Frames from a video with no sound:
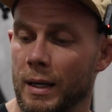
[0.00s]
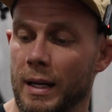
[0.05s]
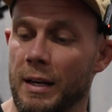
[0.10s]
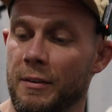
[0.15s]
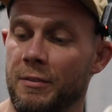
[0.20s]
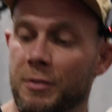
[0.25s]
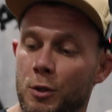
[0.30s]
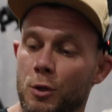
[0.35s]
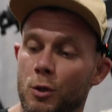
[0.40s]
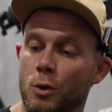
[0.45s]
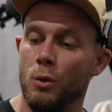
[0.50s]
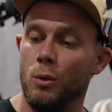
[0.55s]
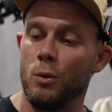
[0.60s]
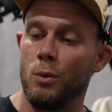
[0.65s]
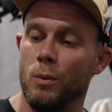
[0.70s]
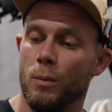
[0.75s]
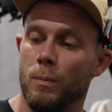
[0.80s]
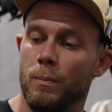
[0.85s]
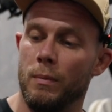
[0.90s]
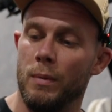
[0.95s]
if
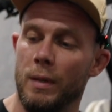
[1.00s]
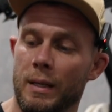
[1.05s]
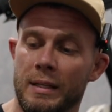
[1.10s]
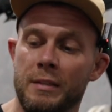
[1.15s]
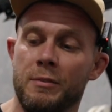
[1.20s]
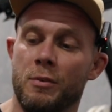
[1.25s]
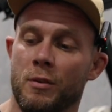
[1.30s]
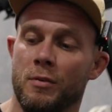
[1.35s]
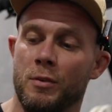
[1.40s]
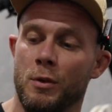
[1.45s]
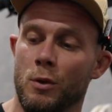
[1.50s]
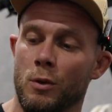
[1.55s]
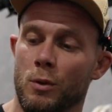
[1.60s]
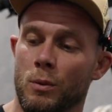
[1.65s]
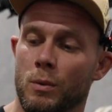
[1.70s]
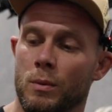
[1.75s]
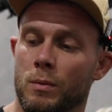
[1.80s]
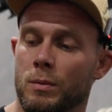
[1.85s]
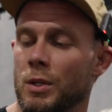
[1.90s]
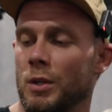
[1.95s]
you, either of
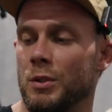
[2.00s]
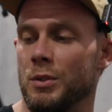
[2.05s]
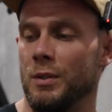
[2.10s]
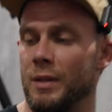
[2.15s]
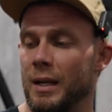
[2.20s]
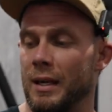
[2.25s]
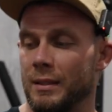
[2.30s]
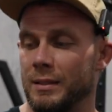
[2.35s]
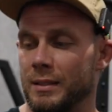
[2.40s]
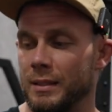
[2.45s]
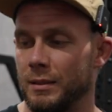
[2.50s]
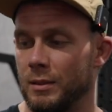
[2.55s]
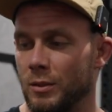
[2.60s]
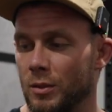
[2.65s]
you, don't do that because it's